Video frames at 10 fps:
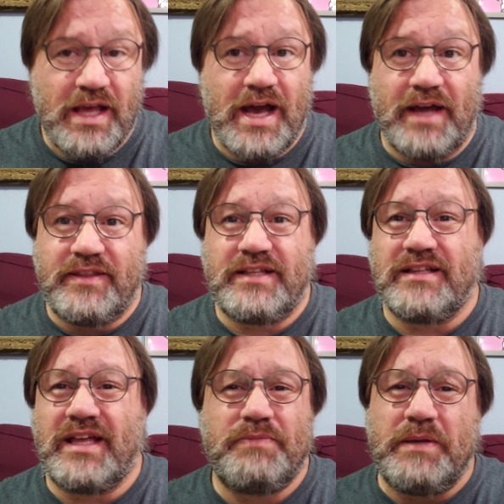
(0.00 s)
I think a
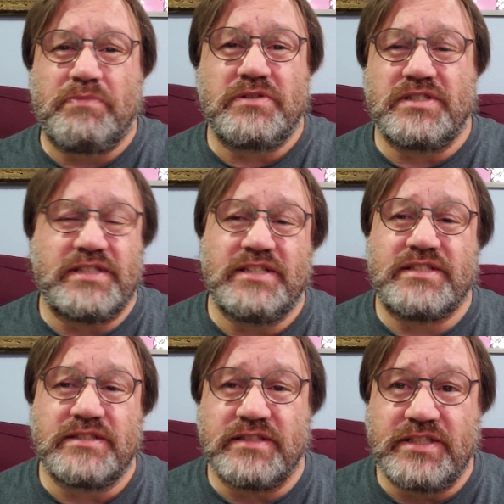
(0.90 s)
lot of people just
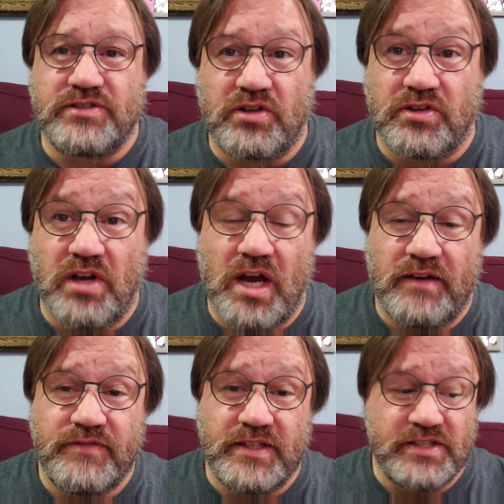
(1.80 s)
instantly turned
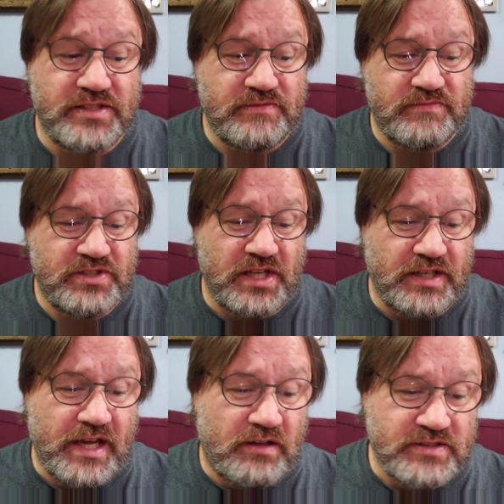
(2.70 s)
off. They just shut
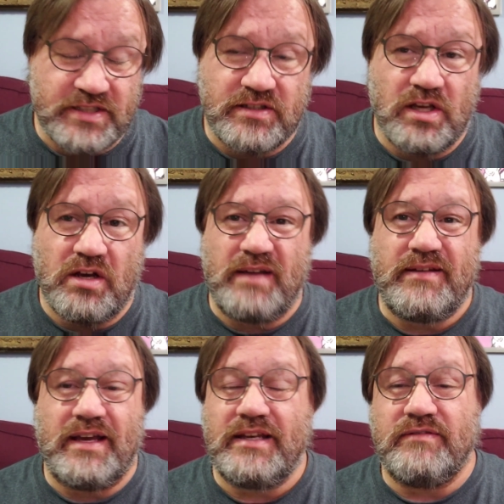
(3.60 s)
down and said, no, I'm
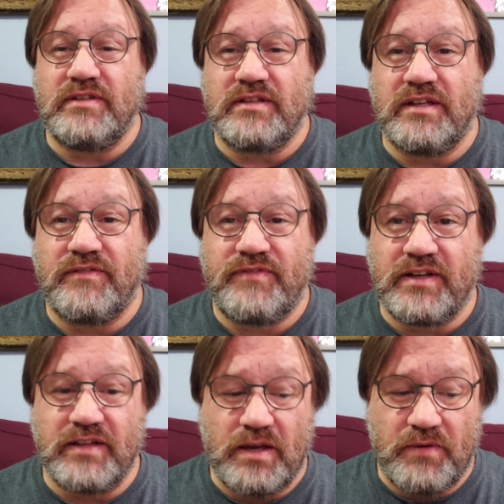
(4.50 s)
not even going to
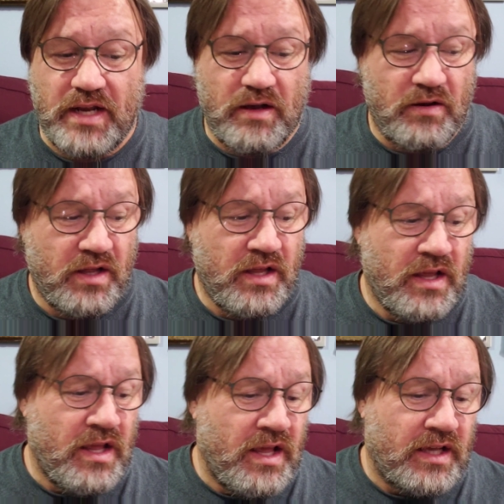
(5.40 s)
figure that one out.
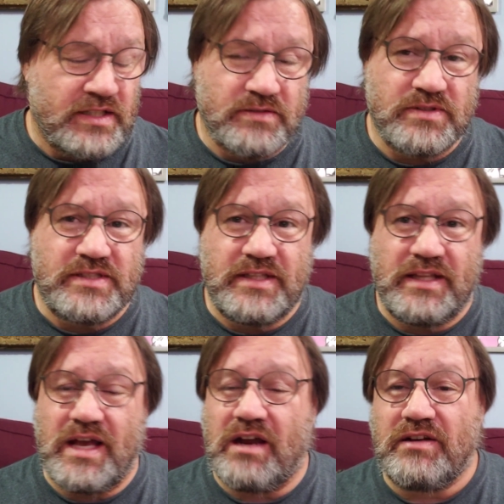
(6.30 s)
Because there was
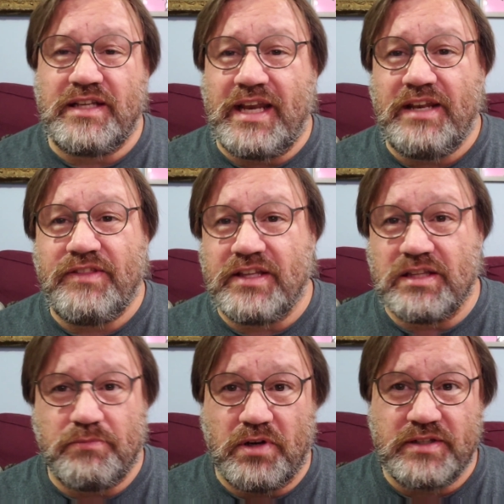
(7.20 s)
hardly anything in the
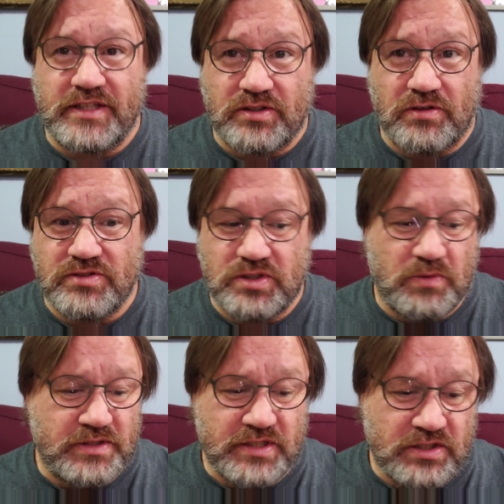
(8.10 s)
book that told you
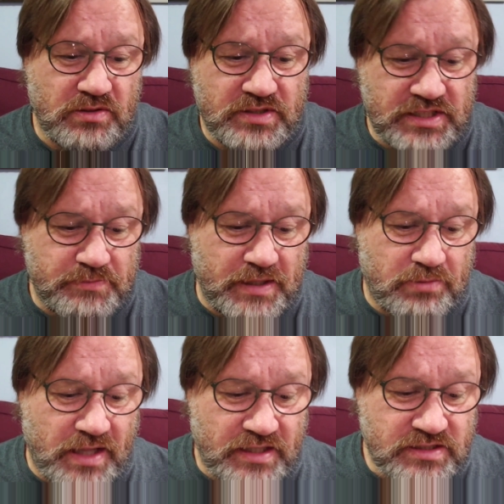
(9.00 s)
what to do with these big
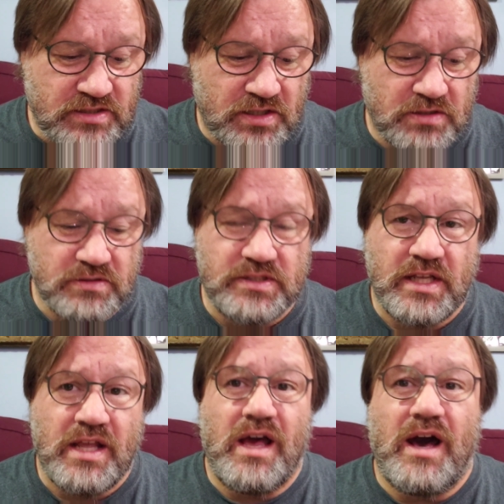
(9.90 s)
blocks of codes,
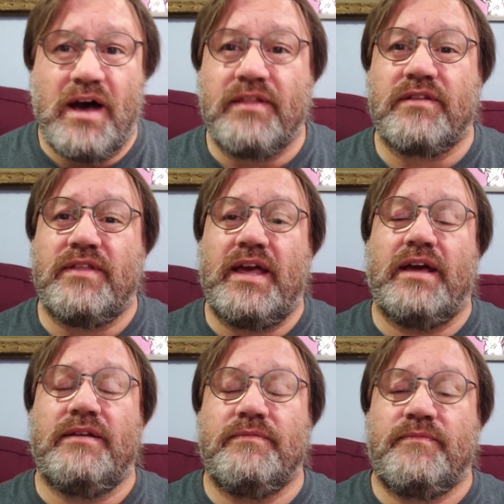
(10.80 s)
other than